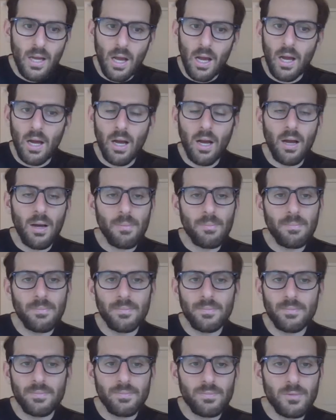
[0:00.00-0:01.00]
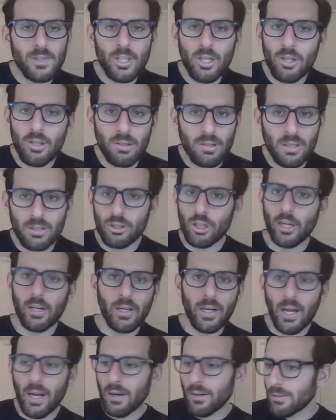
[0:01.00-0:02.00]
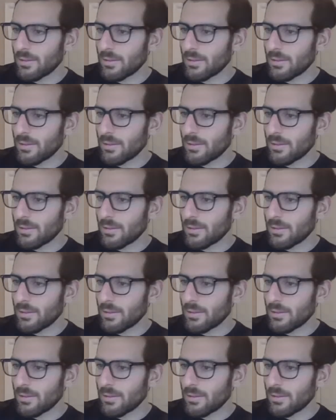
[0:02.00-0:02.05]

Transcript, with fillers: Um, you know, you can check it out.